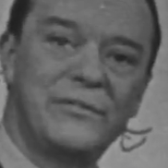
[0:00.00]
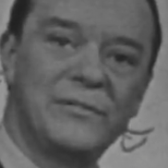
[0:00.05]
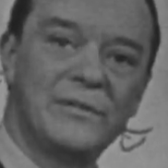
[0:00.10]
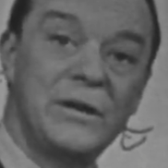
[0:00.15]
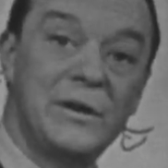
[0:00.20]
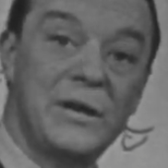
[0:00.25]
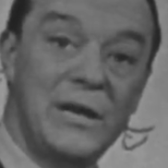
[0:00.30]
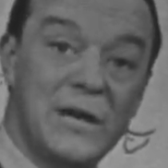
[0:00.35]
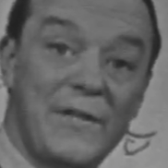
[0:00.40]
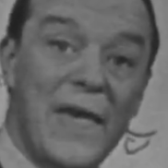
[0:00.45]

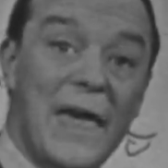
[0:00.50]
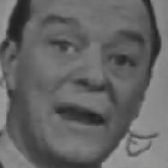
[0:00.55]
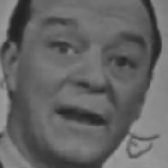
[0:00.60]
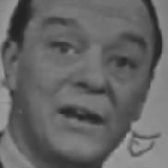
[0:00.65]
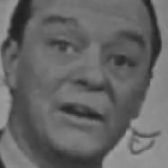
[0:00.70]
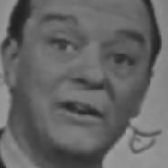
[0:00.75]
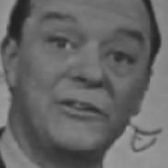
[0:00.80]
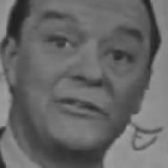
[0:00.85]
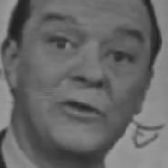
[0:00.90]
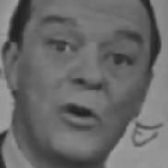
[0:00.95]
You hear that
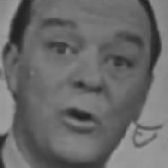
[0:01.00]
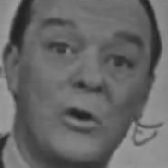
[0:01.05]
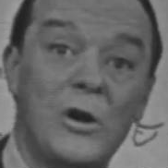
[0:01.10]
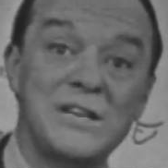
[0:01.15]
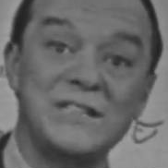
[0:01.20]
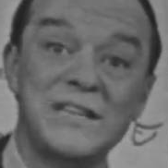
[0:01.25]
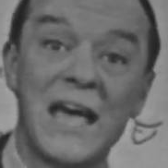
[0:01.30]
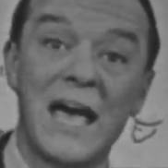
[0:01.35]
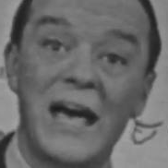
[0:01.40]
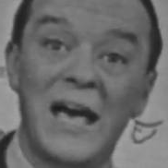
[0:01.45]
little
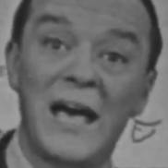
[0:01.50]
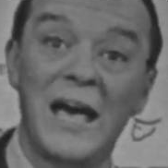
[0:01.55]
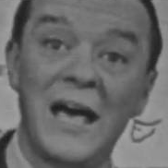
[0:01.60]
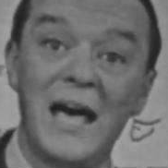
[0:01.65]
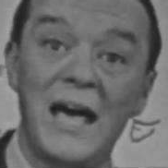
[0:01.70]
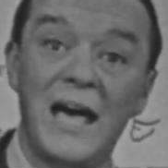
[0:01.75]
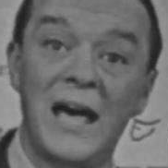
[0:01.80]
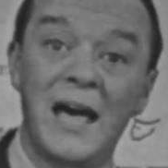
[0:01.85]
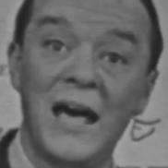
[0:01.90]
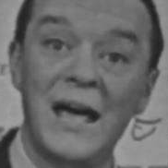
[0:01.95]
noise?
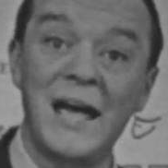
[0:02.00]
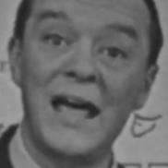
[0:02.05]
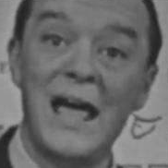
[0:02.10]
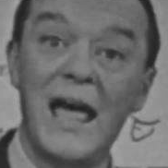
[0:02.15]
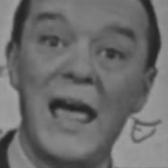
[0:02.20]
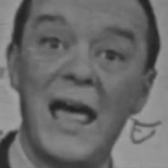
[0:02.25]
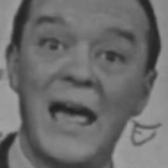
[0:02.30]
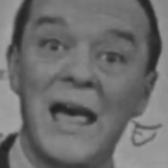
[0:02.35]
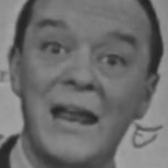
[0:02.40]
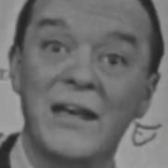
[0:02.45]

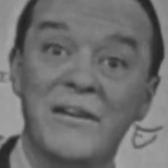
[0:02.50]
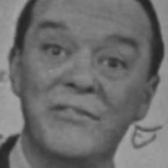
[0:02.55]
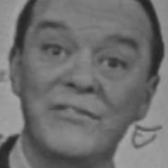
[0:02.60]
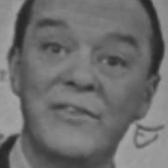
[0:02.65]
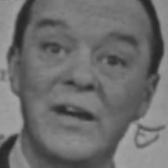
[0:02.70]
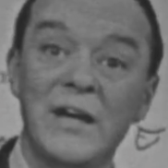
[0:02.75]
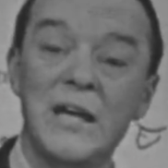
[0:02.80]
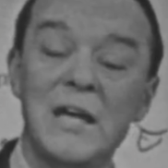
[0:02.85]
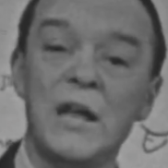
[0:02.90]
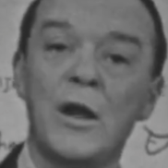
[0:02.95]
Aleph.
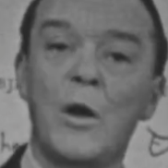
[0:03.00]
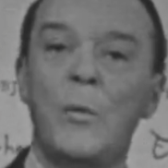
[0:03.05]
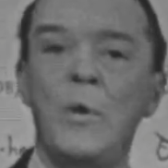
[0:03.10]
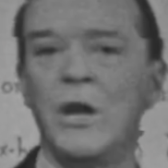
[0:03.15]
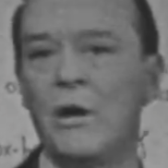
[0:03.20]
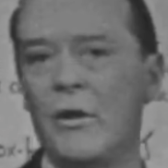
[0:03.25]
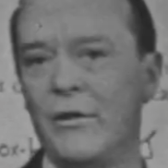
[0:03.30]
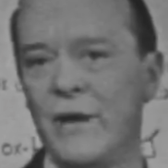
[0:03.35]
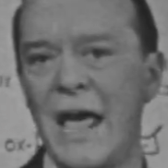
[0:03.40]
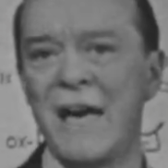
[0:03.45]
Now, we
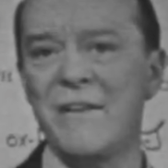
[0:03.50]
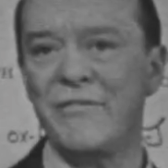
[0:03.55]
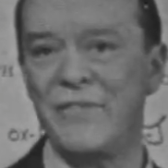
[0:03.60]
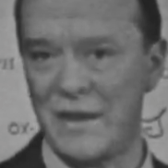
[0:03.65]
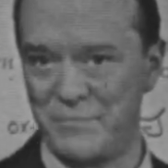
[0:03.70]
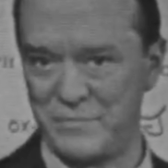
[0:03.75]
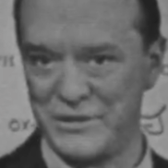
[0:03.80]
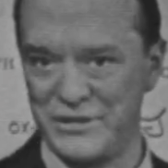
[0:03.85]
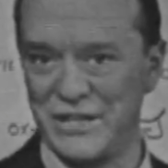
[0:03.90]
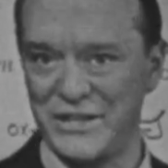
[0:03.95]
don't have
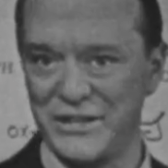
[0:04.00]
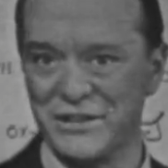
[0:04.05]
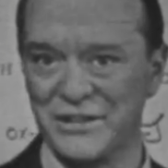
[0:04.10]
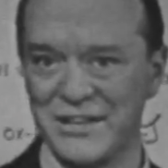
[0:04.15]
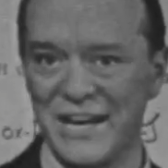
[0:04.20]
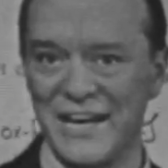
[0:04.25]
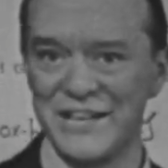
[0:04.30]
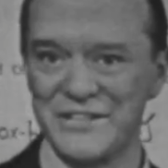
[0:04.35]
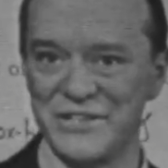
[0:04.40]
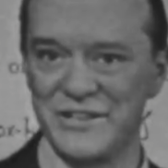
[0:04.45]
that particular
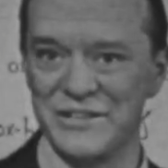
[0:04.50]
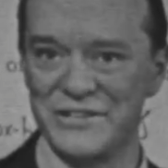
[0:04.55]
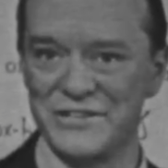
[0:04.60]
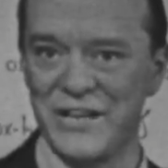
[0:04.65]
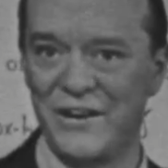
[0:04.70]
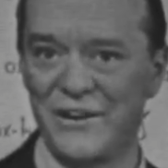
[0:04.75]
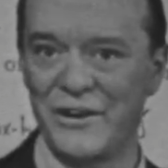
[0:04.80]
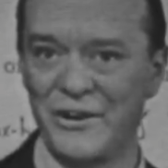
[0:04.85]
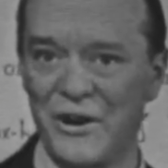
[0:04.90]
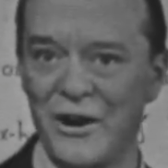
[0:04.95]
consonant
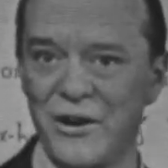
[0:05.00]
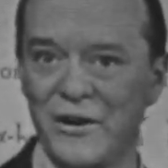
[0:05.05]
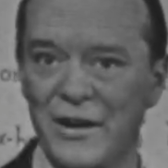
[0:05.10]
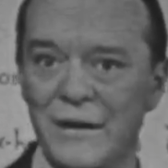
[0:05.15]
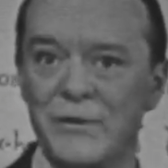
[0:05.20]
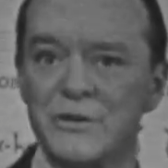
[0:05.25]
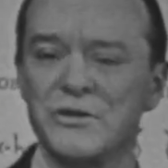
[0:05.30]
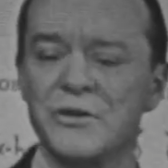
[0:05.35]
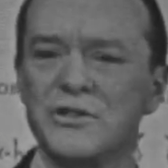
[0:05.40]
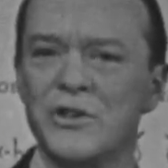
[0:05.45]
sound in our
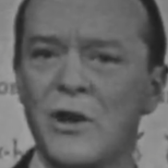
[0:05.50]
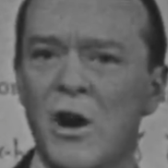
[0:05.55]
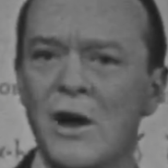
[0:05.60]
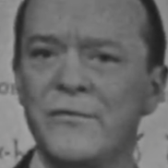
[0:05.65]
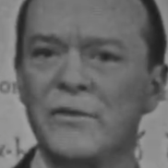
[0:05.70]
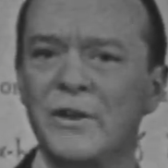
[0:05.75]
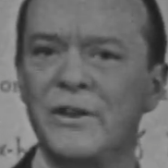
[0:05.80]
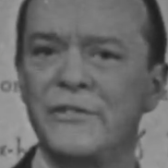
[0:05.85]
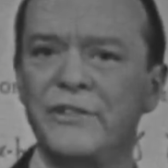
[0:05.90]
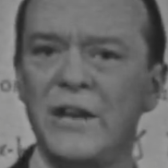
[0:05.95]
language, so it's hard
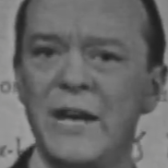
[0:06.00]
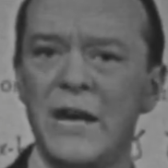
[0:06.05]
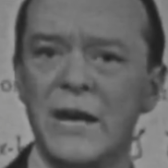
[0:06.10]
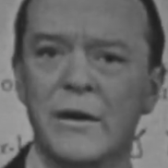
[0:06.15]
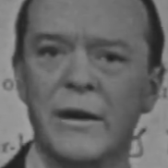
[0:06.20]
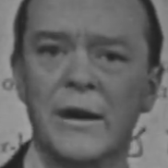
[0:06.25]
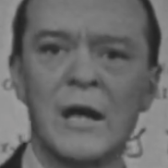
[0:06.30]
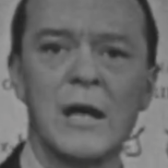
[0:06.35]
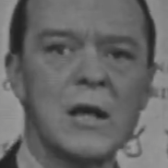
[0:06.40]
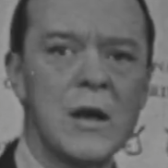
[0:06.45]
for us to hear
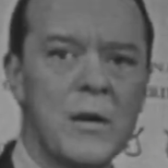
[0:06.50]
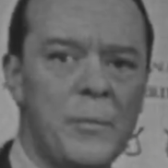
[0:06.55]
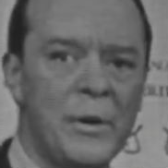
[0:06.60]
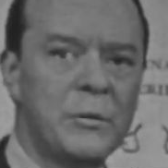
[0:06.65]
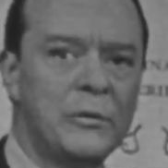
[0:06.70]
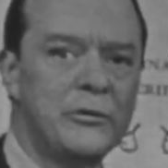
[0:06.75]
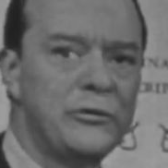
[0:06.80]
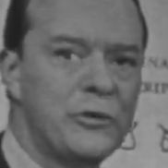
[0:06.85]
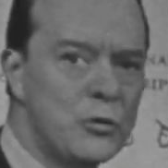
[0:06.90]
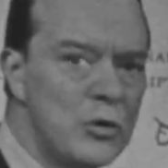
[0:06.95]
it. But it
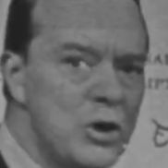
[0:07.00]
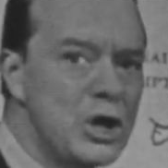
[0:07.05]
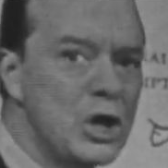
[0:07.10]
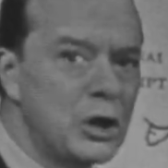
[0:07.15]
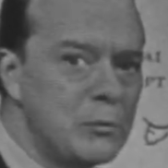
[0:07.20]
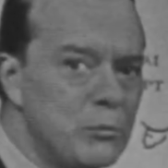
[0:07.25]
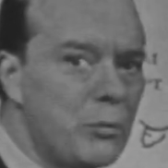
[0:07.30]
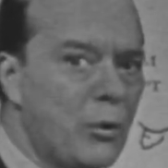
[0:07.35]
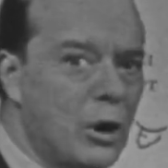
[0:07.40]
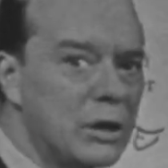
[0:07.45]
was a real
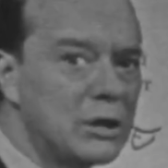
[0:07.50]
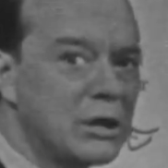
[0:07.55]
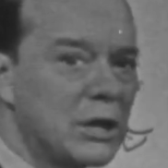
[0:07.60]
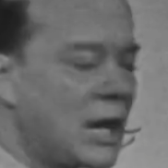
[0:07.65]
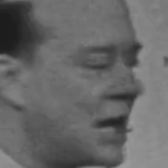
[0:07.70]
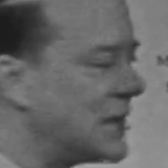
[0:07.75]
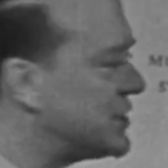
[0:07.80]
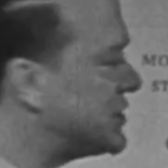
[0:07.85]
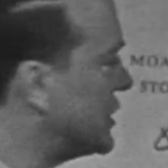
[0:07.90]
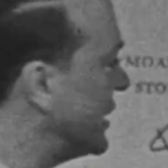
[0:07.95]
important
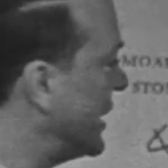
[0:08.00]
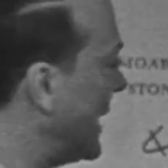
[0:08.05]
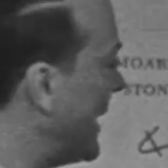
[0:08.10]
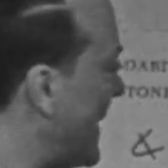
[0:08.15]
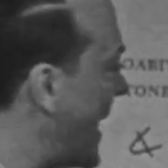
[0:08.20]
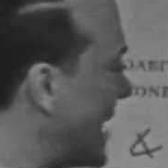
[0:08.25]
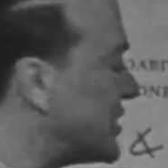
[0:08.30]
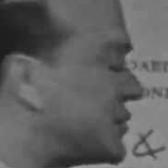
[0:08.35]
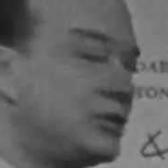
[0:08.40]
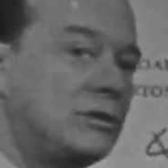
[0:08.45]
consonant, and
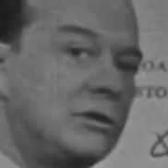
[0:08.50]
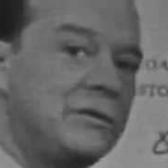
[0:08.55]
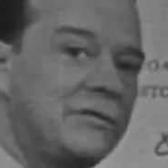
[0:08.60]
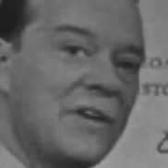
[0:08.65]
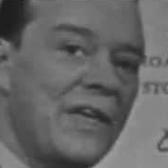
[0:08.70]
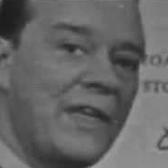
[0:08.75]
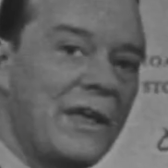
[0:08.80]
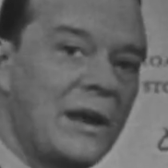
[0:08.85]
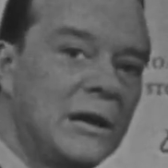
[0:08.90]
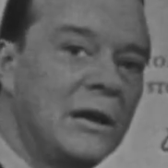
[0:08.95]
that stood
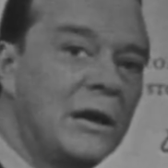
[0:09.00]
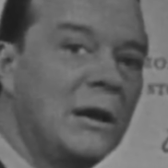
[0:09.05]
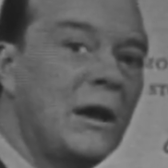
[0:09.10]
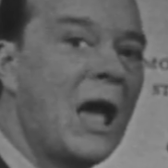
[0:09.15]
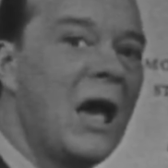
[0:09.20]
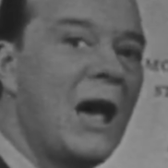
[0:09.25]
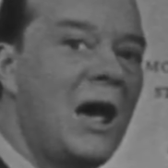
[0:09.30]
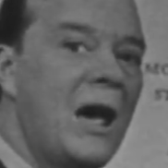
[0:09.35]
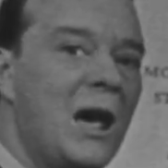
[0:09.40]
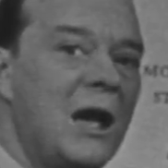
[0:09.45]
for a little
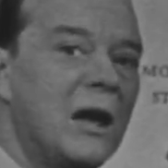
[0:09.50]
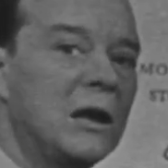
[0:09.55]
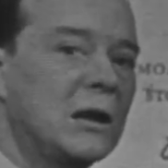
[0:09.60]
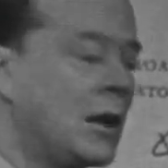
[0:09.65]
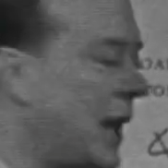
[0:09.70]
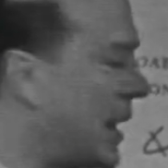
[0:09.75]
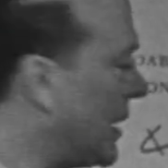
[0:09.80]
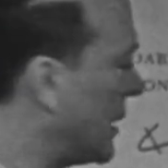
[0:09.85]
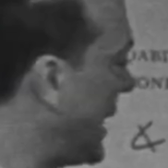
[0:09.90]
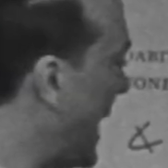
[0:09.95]

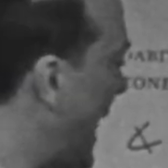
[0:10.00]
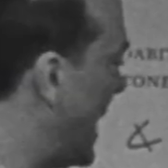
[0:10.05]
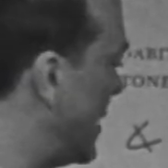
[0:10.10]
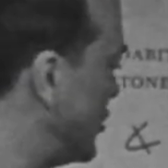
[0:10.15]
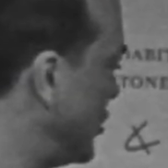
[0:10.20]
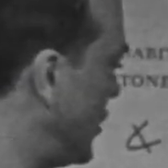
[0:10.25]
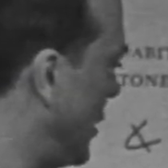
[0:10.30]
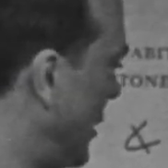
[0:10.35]
glottal catch.